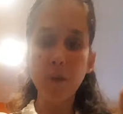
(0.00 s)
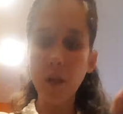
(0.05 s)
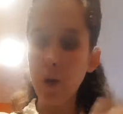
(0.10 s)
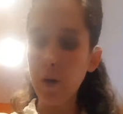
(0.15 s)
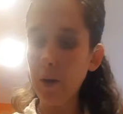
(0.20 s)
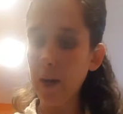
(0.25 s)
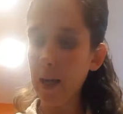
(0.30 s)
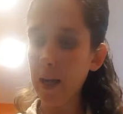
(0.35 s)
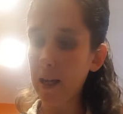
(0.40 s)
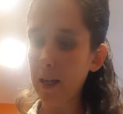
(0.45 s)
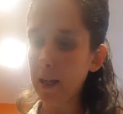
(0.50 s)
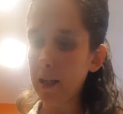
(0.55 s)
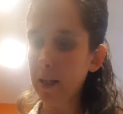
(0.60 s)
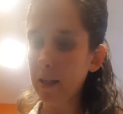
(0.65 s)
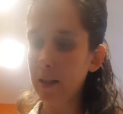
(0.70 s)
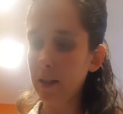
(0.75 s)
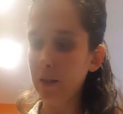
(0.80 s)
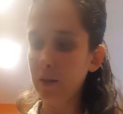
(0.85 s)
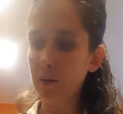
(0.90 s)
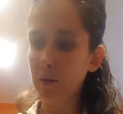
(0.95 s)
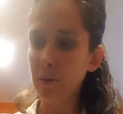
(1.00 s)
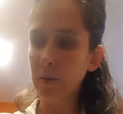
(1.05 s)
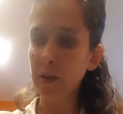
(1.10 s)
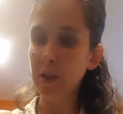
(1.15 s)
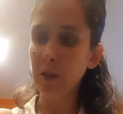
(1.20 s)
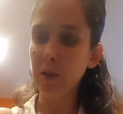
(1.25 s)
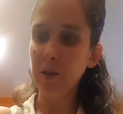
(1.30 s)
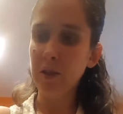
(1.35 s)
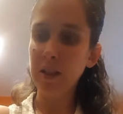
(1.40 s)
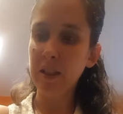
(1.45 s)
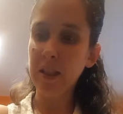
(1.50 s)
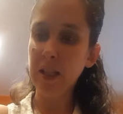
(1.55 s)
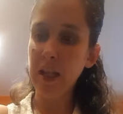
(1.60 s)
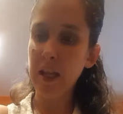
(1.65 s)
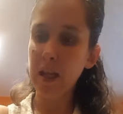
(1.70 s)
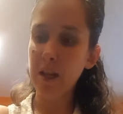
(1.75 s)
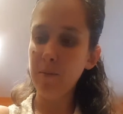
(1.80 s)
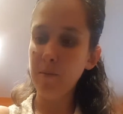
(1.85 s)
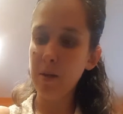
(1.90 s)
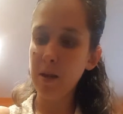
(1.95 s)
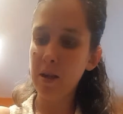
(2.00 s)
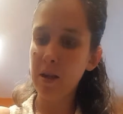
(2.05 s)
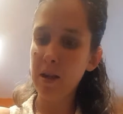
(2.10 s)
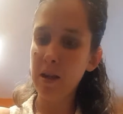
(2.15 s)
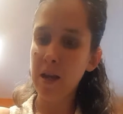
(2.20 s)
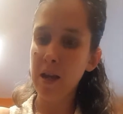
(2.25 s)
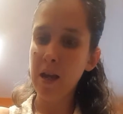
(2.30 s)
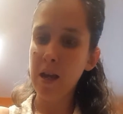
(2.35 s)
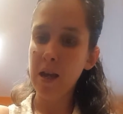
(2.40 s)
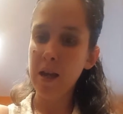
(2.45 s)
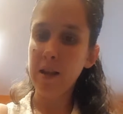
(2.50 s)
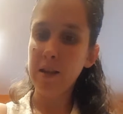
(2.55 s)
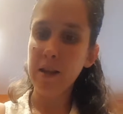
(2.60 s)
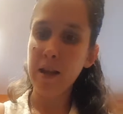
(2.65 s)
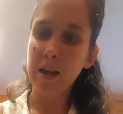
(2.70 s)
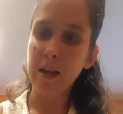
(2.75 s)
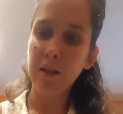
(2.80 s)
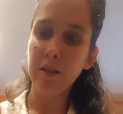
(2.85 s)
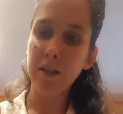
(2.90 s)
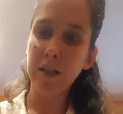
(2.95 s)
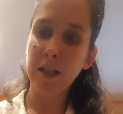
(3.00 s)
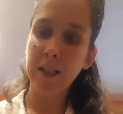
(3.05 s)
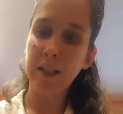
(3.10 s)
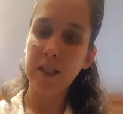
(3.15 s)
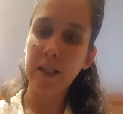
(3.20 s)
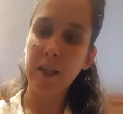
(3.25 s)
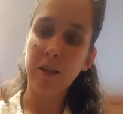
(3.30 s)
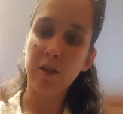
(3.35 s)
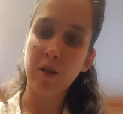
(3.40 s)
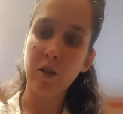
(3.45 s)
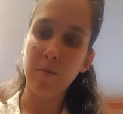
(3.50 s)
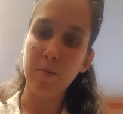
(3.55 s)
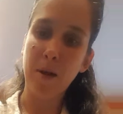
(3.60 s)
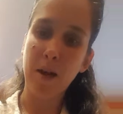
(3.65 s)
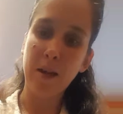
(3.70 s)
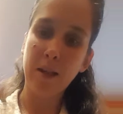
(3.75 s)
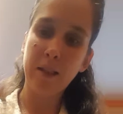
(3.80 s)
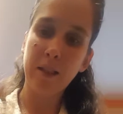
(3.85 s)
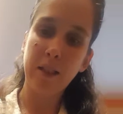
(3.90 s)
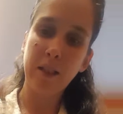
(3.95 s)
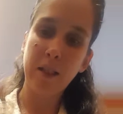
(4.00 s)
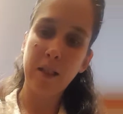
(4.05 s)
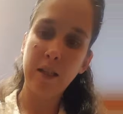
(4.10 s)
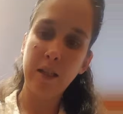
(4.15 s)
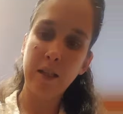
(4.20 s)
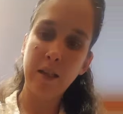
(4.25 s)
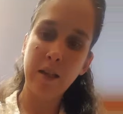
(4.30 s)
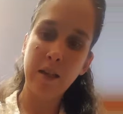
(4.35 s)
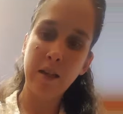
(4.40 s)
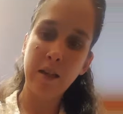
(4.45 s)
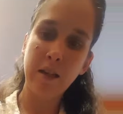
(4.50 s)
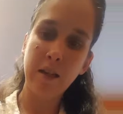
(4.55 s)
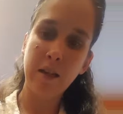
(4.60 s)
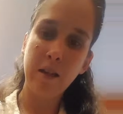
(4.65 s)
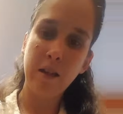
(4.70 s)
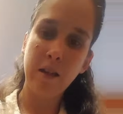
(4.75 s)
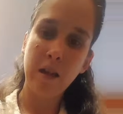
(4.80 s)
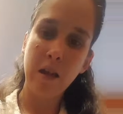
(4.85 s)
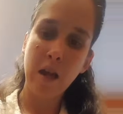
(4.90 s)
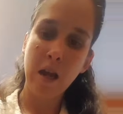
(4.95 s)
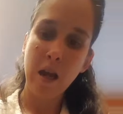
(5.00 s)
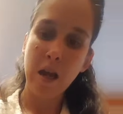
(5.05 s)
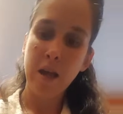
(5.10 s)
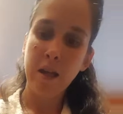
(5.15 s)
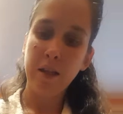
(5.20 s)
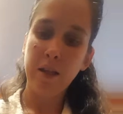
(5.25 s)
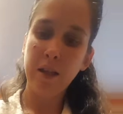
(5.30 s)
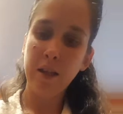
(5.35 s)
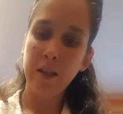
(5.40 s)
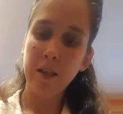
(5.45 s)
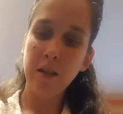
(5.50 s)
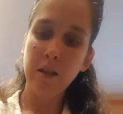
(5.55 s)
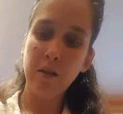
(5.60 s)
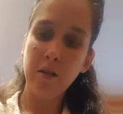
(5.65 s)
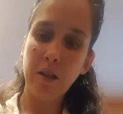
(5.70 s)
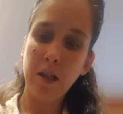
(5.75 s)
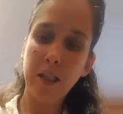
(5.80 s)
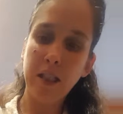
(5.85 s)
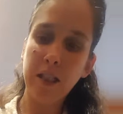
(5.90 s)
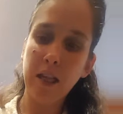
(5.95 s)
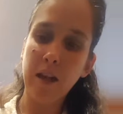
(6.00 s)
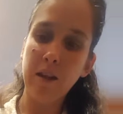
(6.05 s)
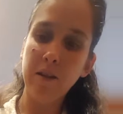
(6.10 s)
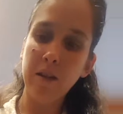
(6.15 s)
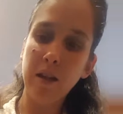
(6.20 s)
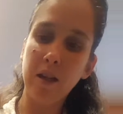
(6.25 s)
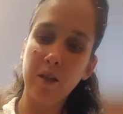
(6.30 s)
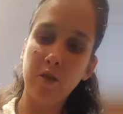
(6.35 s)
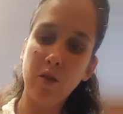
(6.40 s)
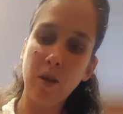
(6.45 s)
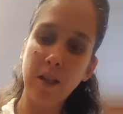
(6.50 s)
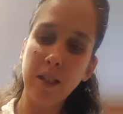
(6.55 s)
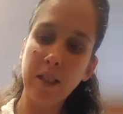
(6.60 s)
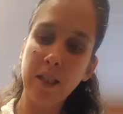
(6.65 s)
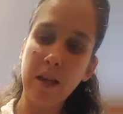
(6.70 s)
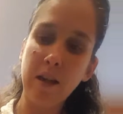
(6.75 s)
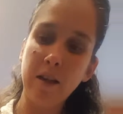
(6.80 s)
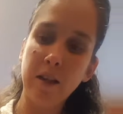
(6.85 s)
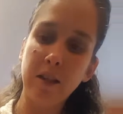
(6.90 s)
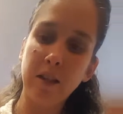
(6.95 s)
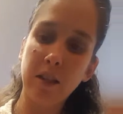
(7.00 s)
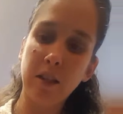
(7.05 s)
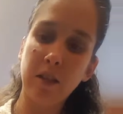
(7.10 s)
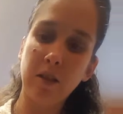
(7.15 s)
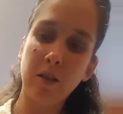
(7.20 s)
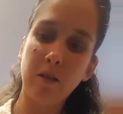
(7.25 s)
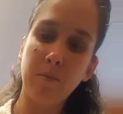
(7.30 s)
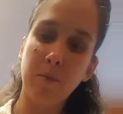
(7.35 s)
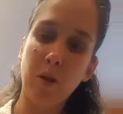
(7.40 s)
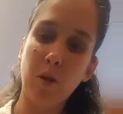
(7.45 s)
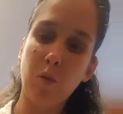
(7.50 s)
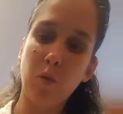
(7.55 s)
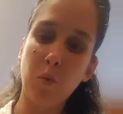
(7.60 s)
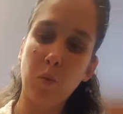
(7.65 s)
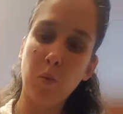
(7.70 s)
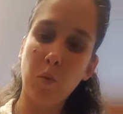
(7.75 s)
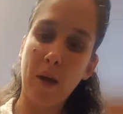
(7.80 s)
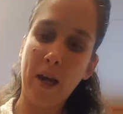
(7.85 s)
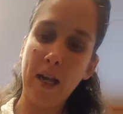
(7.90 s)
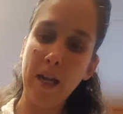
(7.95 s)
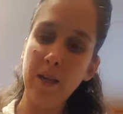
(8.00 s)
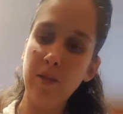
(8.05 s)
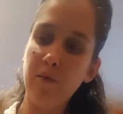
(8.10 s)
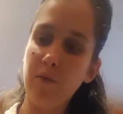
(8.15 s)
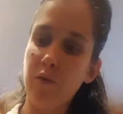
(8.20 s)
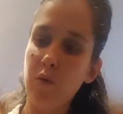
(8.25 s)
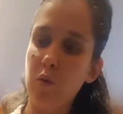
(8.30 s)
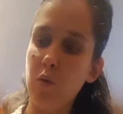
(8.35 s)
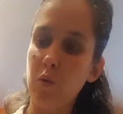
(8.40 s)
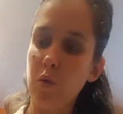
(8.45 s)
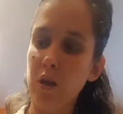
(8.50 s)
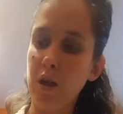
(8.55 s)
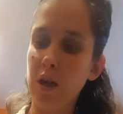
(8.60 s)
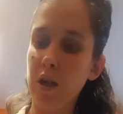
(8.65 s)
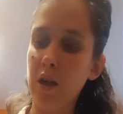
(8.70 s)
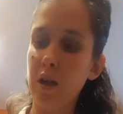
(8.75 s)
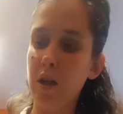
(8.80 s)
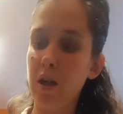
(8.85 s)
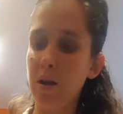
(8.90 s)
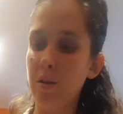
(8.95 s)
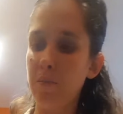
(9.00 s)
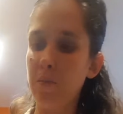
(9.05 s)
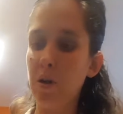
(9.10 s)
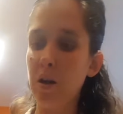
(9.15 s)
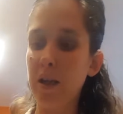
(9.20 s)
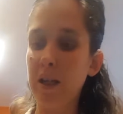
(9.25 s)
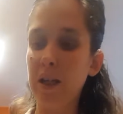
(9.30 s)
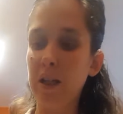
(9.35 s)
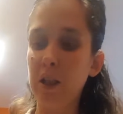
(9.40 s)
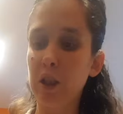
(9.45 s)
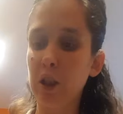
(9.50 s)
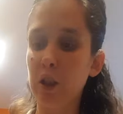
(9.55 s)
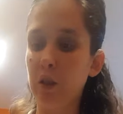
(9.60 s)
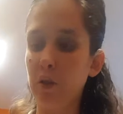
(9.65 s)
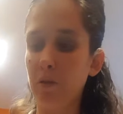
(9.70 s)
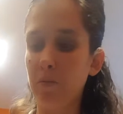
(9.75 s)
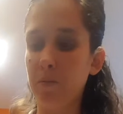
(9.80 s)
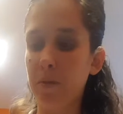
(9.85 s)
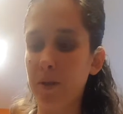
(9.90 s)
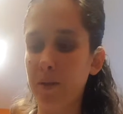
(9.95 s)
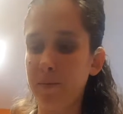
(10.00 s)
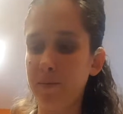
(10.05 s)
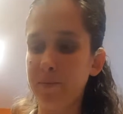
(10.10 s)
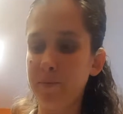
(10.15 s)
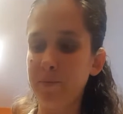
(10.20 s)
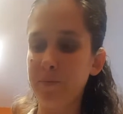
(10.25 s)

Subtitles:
Okay, so we're going to do the same, and then I'll dissect our box. This is dried scallions is going to be great for putting into soups.